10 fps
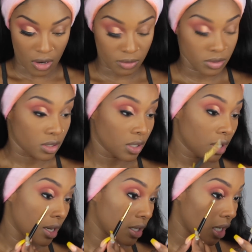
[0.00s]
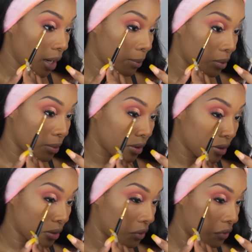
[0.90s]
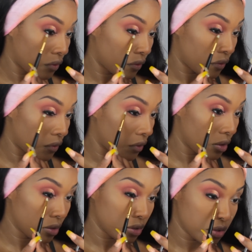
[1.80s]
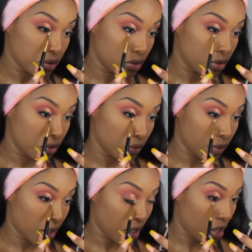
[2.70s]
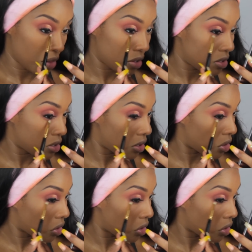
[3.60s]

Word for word: I was looking at Dapper, but Fearless doing it.